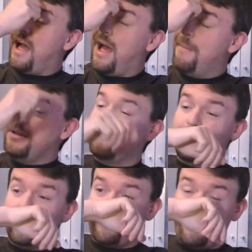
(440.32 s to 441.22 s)
I mentioned
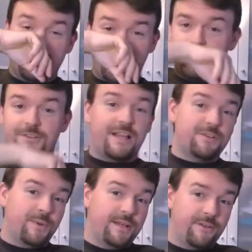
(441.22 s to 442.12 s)
Windows Phone 7
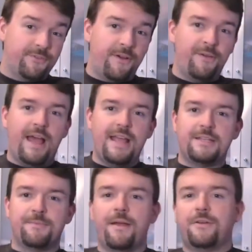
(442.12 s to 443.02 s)
/ Windows Phone
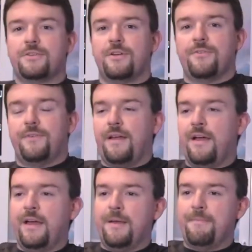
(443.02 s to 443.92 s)
8. Microsoft,
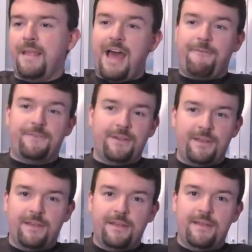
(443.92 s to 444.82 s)

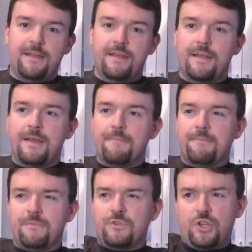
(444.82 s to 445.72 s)
after
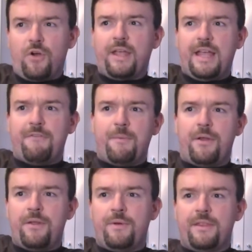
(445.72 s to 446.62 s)
shocking
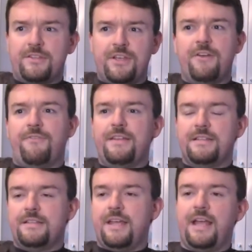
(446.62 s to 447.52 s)
everybody with Surface
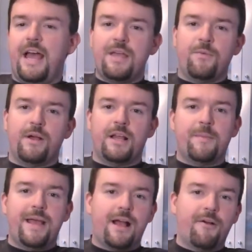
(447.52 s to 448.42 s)
and saying, hey, we're going
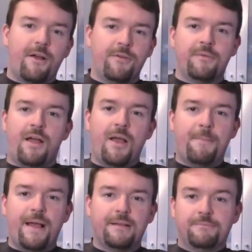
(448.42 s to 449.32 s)
to make our own
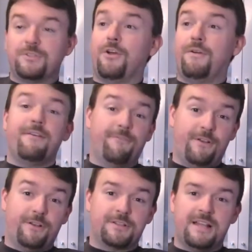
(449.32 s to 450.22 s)
iPad, sorry,
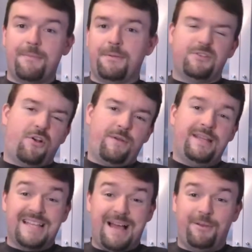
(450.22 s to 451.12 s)
Fondle Slab, sorry,
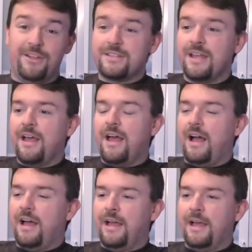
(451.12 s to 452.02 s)
tablet.
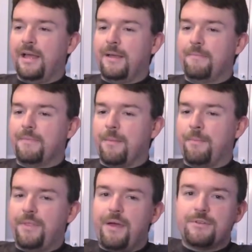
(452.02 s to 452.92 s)

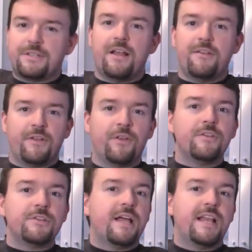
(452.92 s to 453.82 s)
But that was kind of an
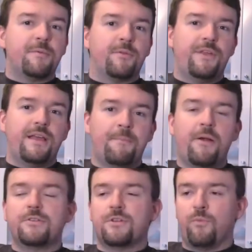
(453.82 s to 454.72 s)
understandable thing.
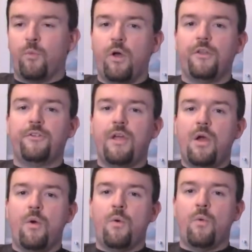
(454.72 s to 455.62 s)
Microsoft want
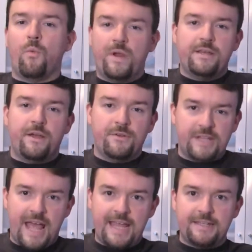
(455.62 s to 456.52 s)
Windows
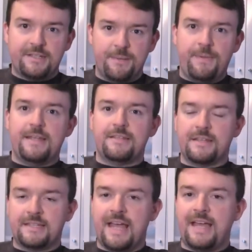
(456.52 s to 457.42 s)
8 to be a
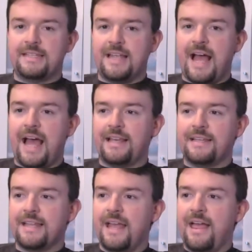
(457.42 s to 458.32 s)
success,
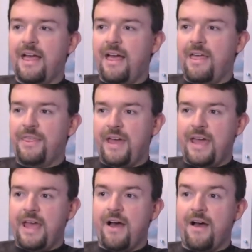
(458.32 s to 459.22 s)
and
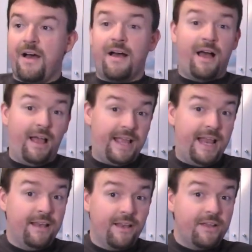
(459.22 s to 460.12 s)
they are,
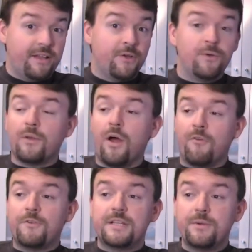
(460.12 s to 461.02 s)
again, like Google,
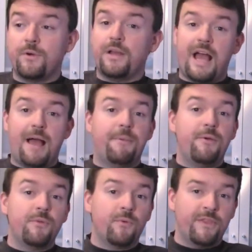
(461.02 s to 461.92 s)
obviously weren't happy
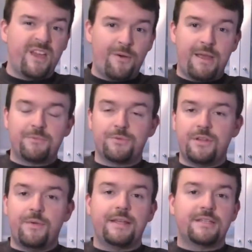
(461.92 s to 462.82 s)
with what the OEMs were
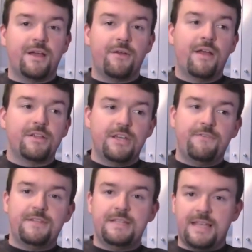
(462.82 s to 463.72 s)
doing. So
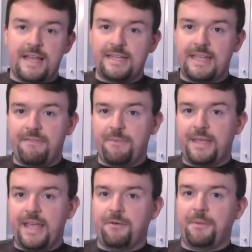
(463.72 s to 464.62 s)
Surface is there to give them a
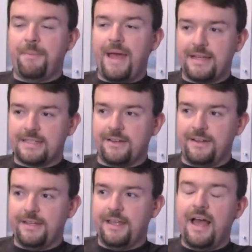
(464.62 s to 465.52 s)
kick up the
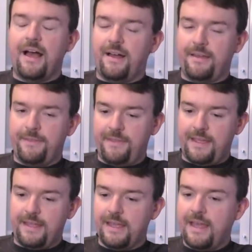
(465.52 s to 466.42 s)
backside, I
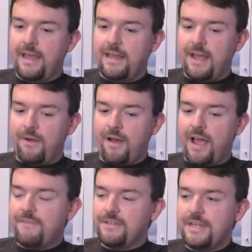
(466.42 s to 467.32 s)
think. Now, I
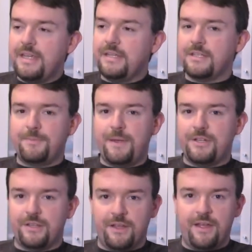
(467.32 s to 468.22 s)
have a sneaking
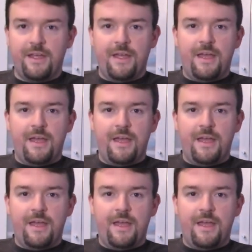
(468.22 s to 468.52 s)
suspicion that,